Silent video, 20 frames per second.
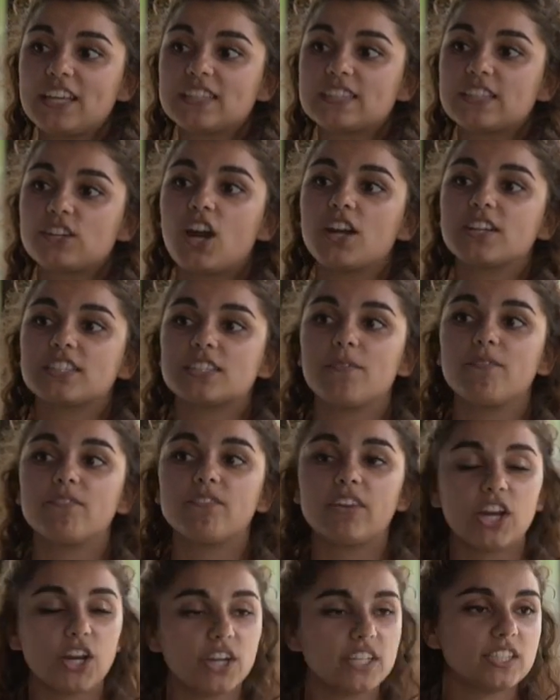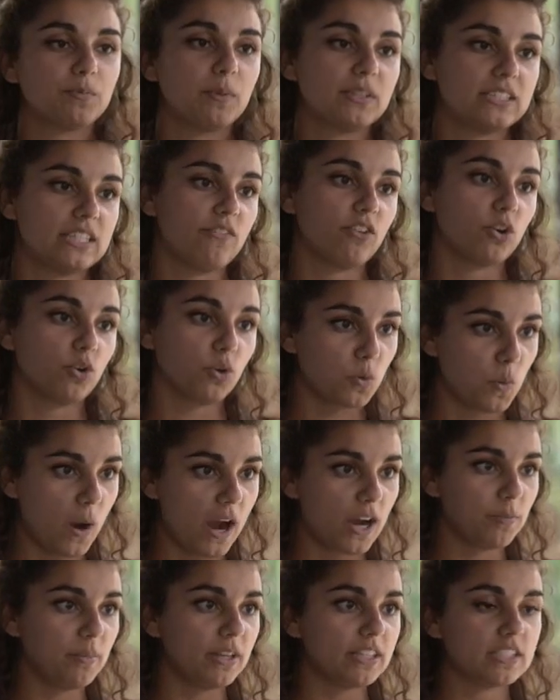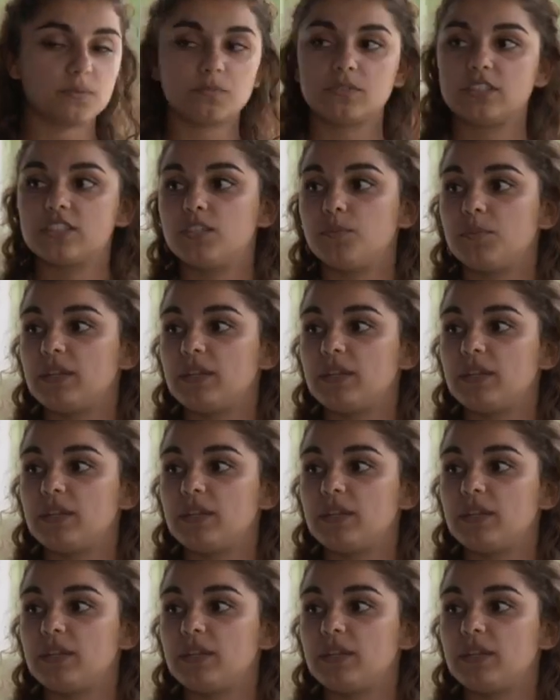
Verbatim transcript: as there are some very specific requirements to,